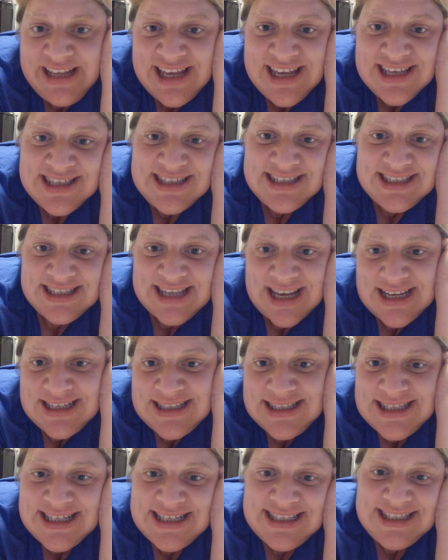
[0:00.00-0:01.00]

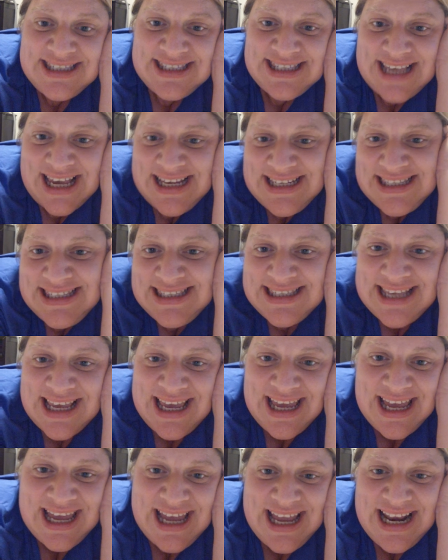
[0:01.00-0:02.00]
Sexy,
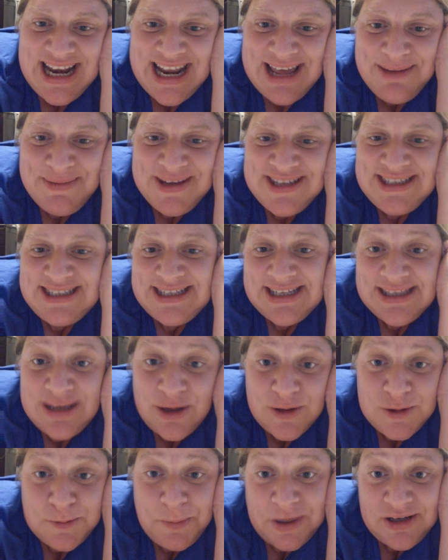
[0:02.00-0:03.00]
sexy. Let me see
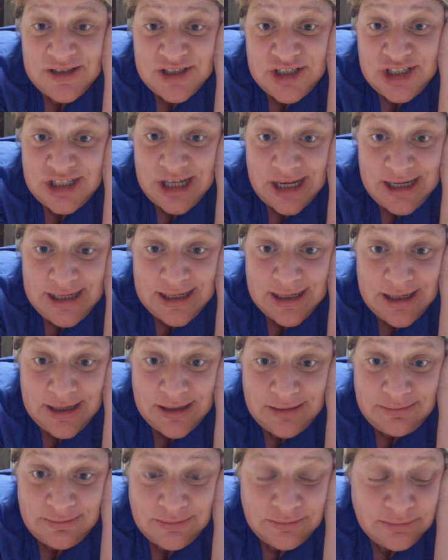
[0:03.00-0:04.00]
those butts
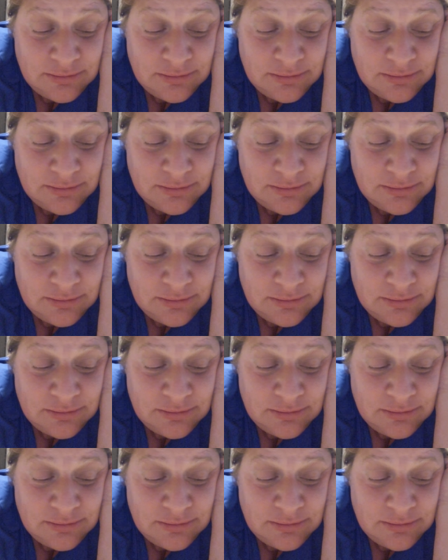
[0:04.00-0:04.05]
shaking.